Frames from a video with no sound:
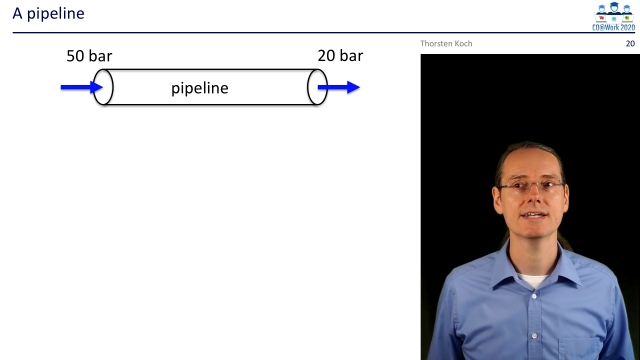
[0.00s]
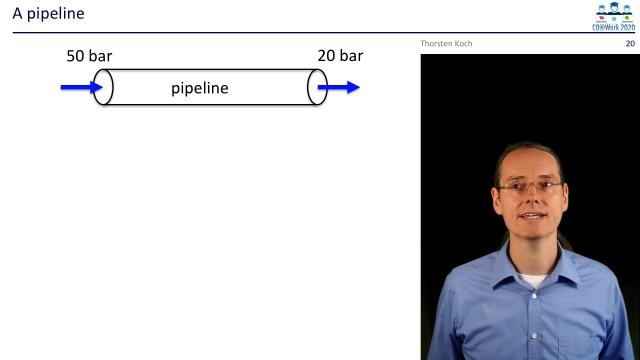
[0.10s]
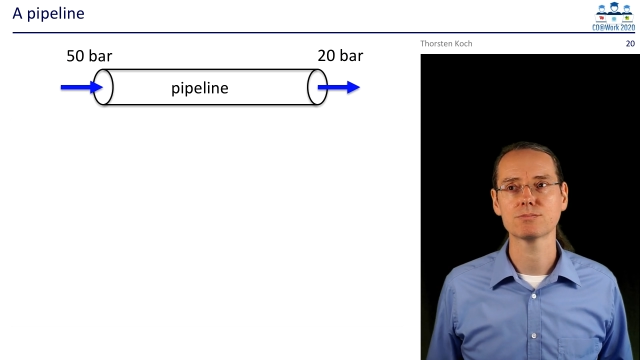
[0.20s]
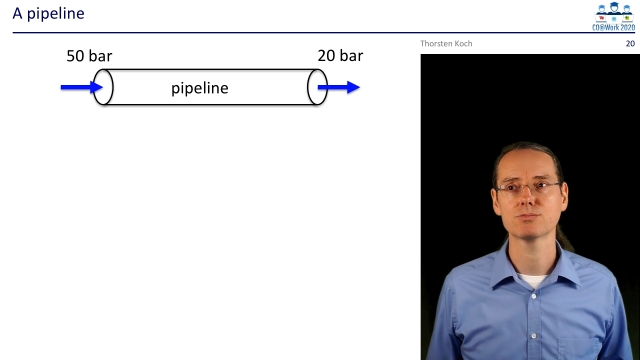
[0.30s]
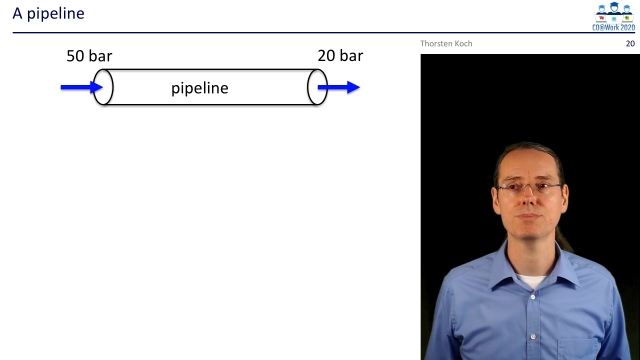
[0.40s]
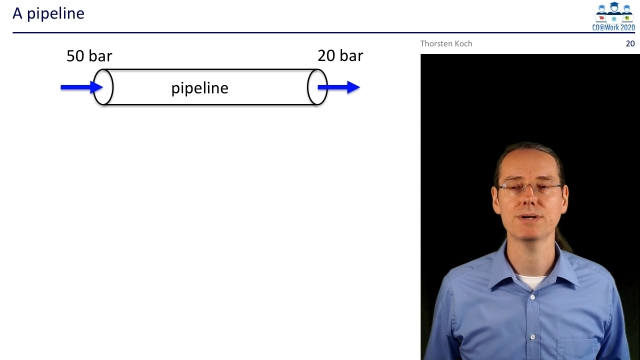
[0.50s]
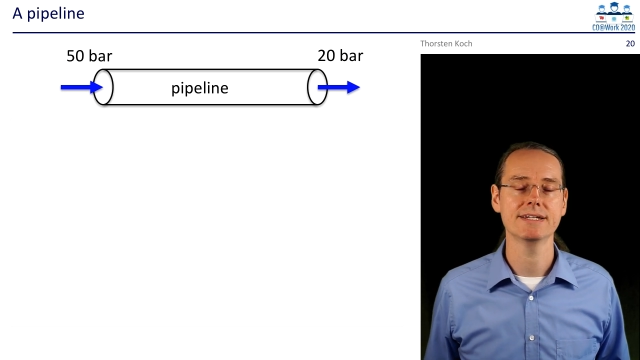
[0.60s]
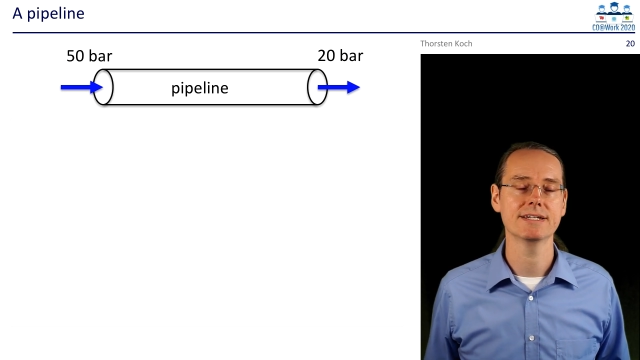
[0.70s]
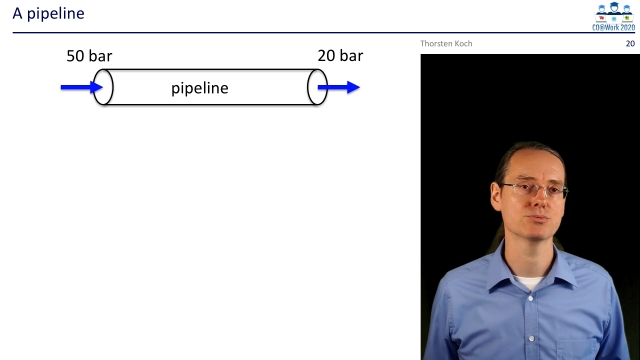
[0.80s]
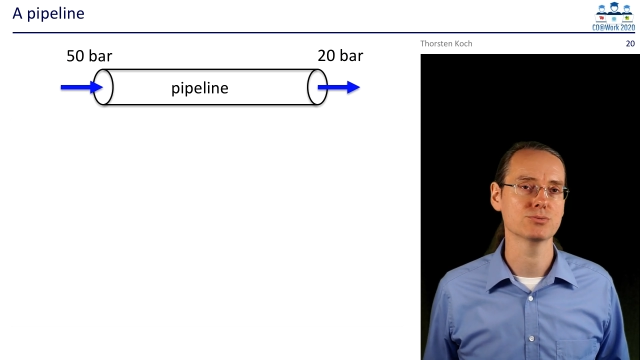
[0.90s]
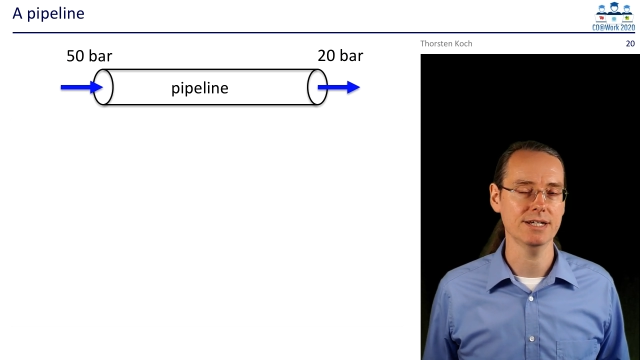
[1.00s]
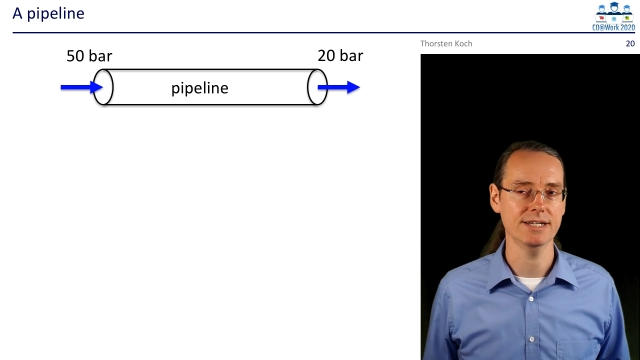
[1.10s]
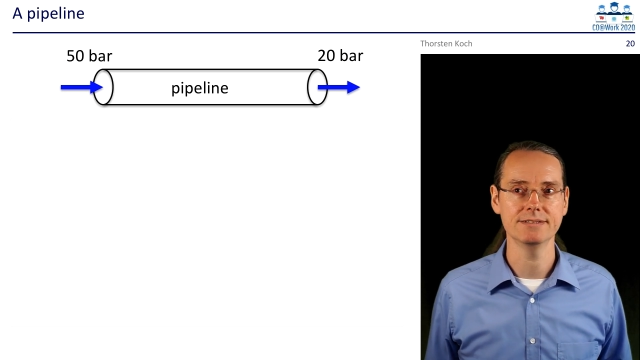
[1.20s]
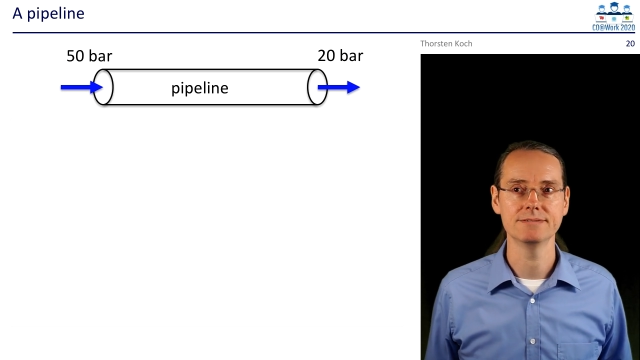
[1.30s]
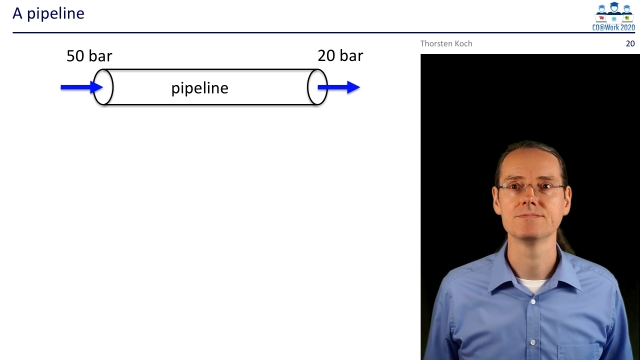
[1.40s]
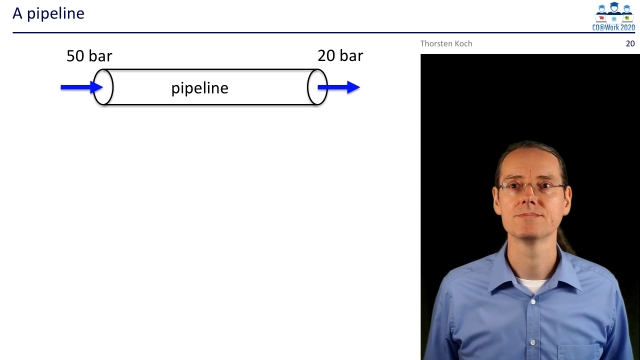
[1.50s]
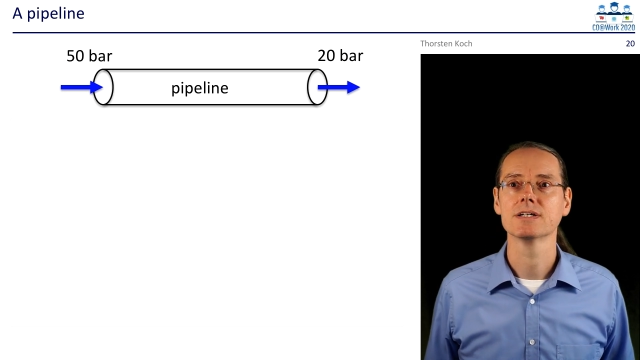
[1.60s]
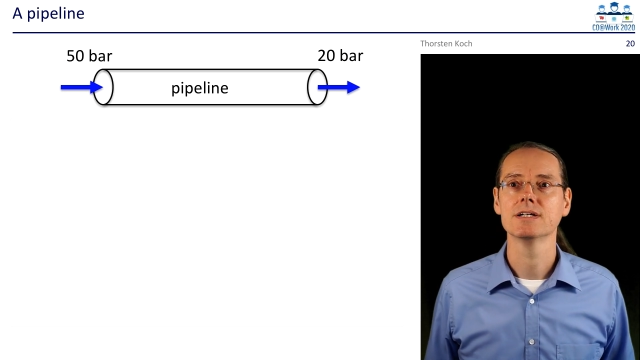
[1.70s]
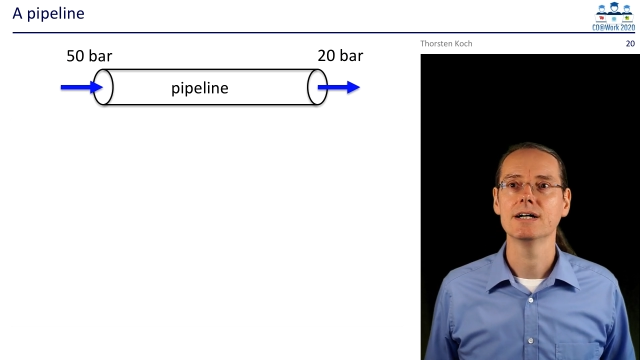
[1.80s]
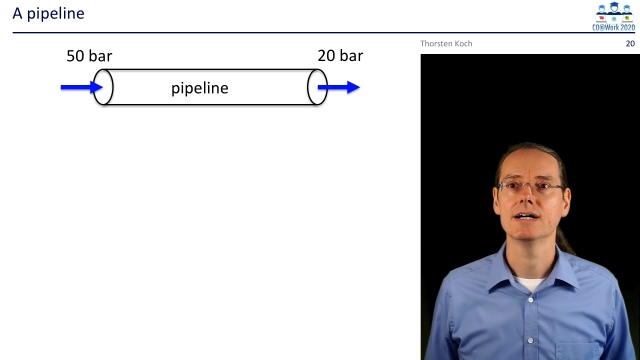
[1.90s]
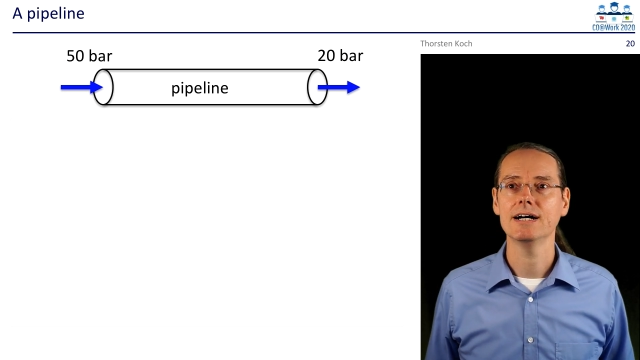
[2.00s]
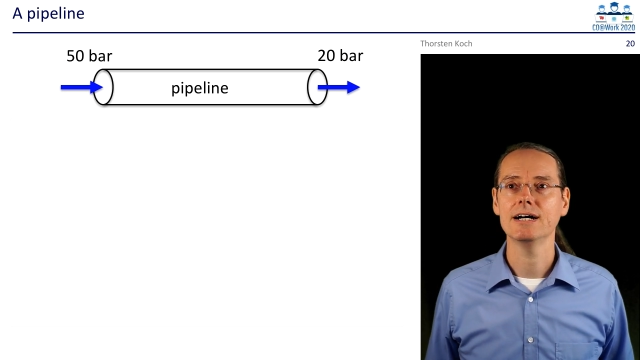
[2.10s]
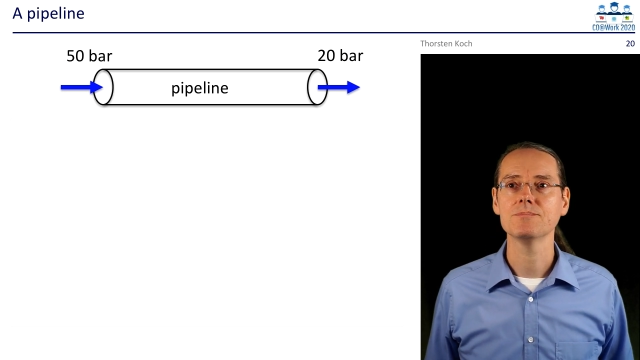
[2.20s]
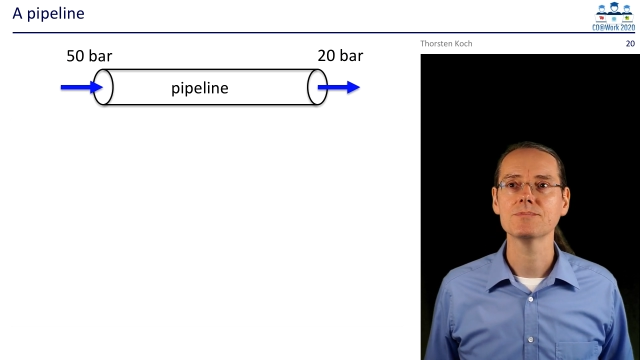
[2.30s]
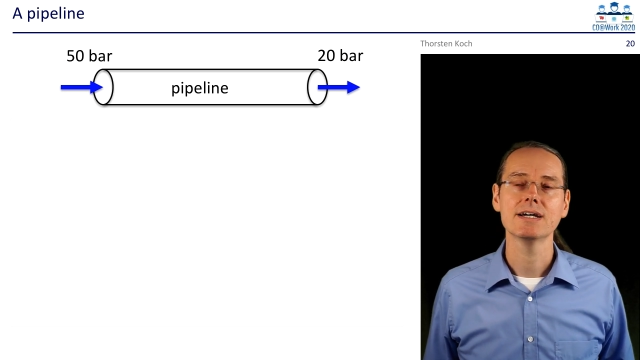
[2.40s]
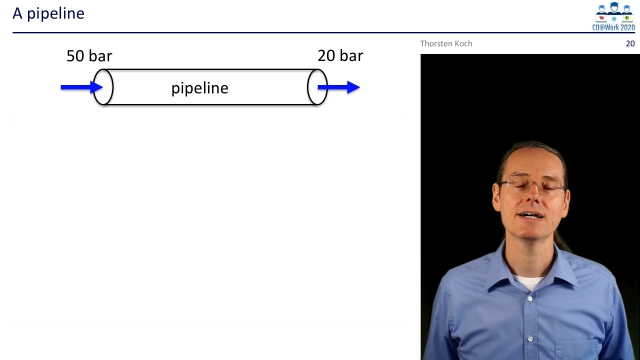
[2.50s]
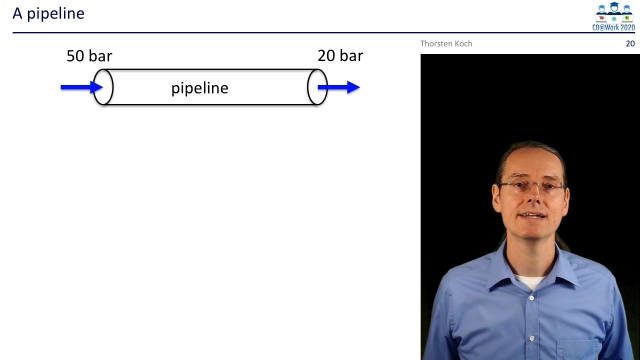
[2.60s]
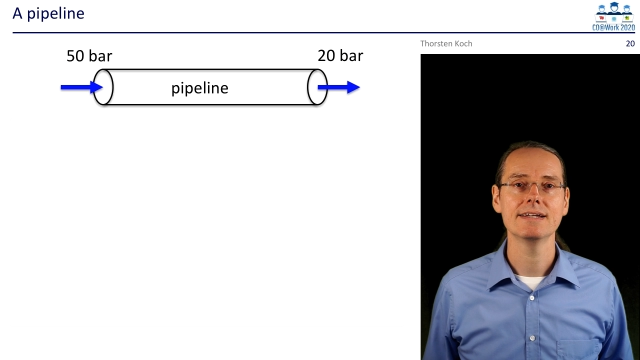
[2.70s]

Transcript: like propane and butane.